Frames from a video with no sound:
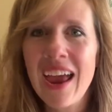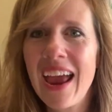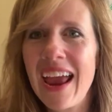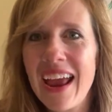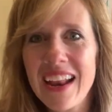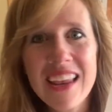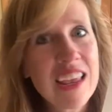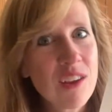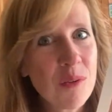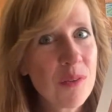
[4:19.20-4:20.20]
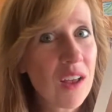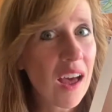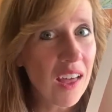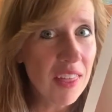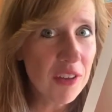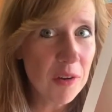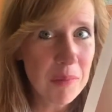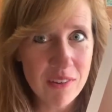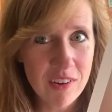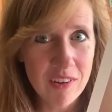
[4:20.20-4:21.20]
And he used other
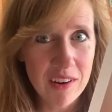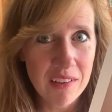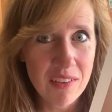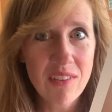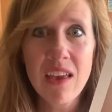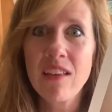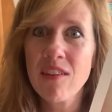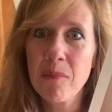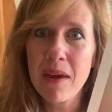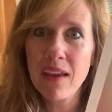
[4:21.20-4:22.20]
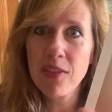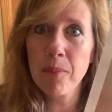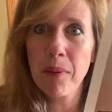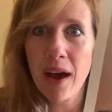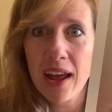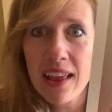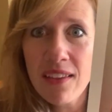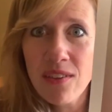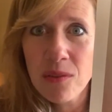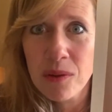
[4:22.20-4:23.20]
materials to make the
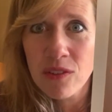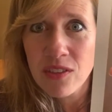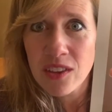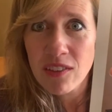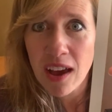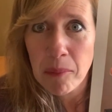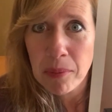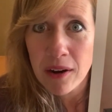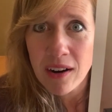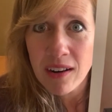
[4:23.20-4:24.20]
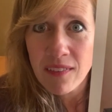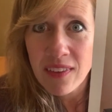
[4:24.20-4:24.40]
bodice, which is the top part,